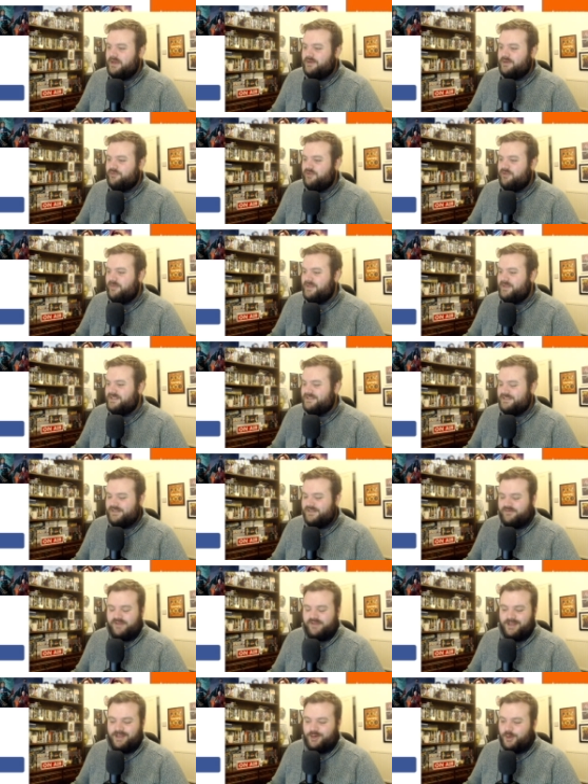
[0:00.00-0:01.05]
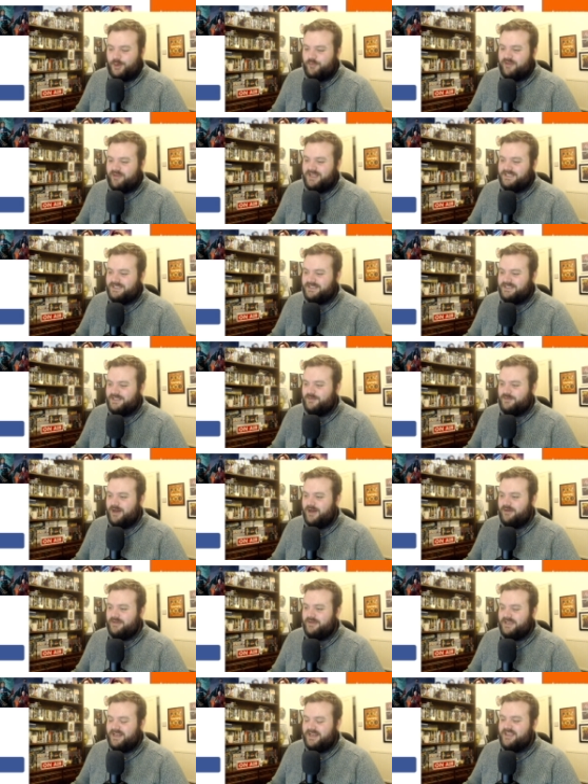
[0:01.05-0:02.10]
Bernard Cribbins is a really cool presence as
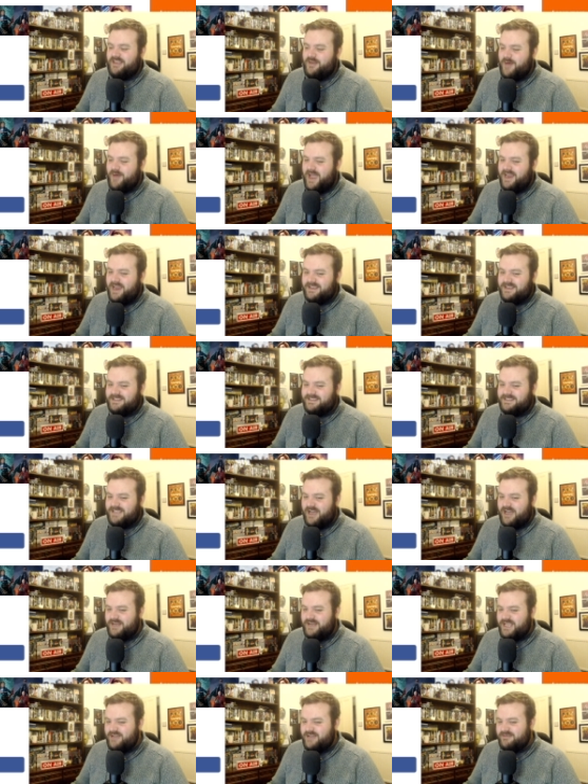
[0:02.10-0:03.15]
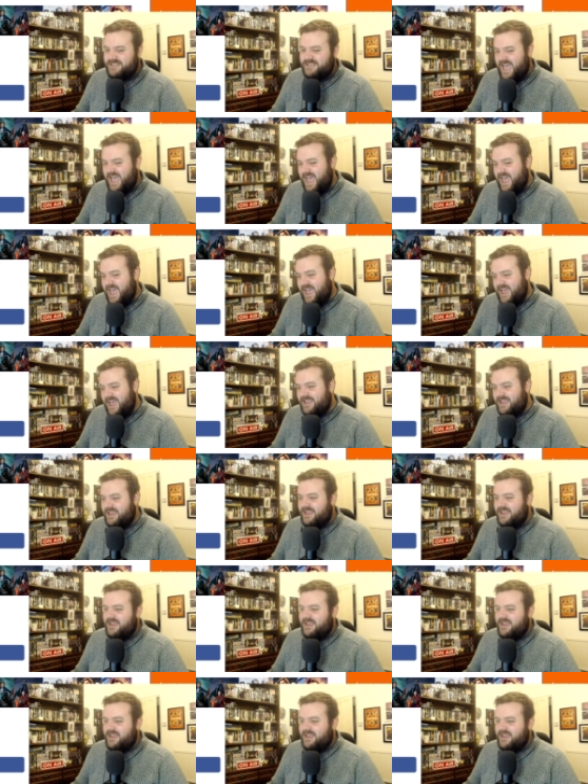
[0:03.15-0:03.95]
well. You know, you aliens, don't you dare!